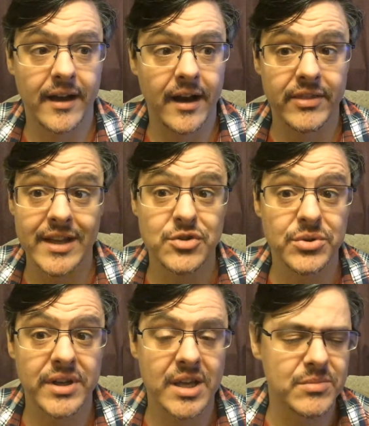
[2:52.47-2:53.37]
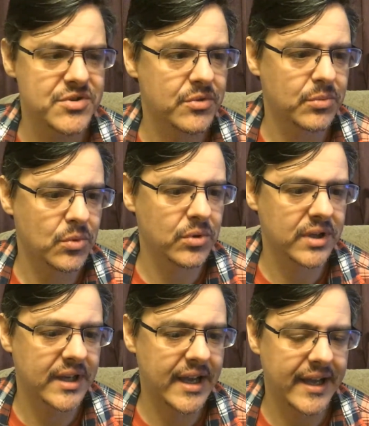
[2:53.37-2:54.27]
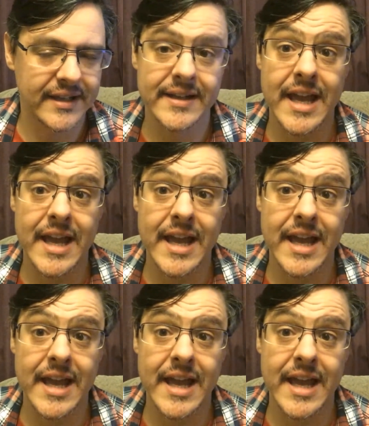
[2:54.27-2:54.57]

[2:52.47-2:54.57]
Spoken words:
I then took Hamish for a walk, and